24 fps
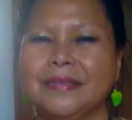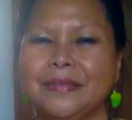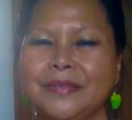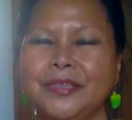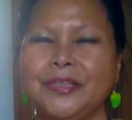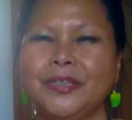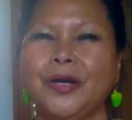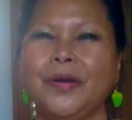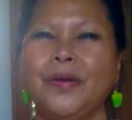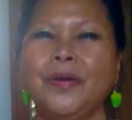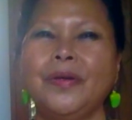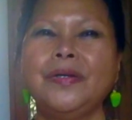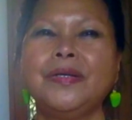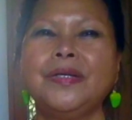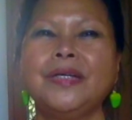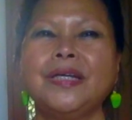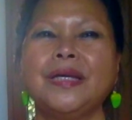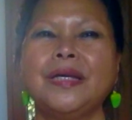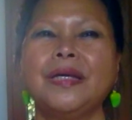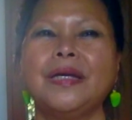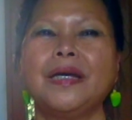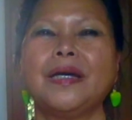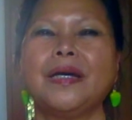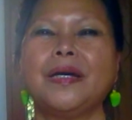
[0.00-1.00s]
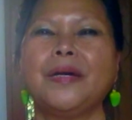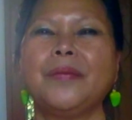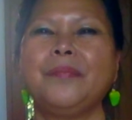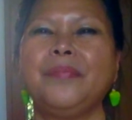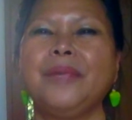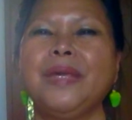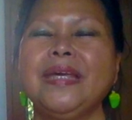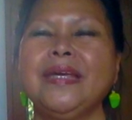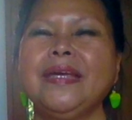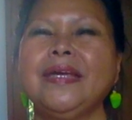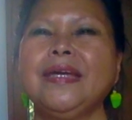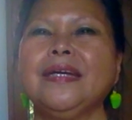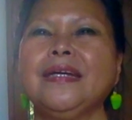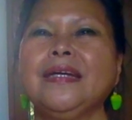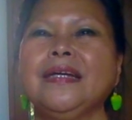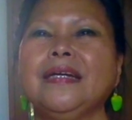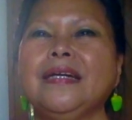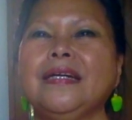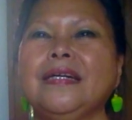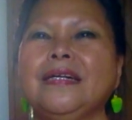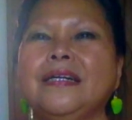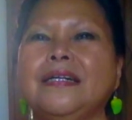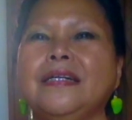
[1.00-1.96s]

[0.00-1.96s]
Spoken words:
you know, being